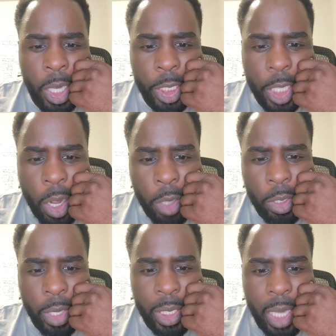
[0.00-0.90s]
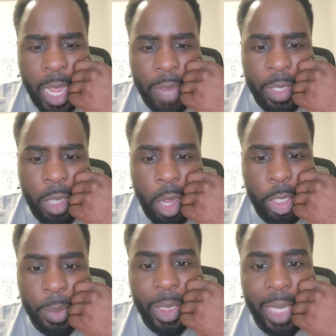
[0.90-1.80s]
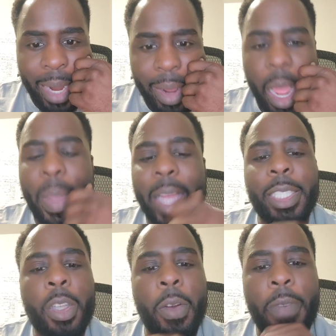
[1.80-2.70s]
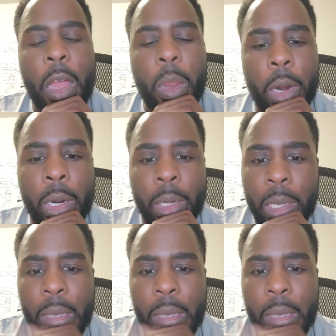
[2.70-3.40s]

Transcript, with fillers: She also does lives and scholarships. Shout out. I might just go follow her.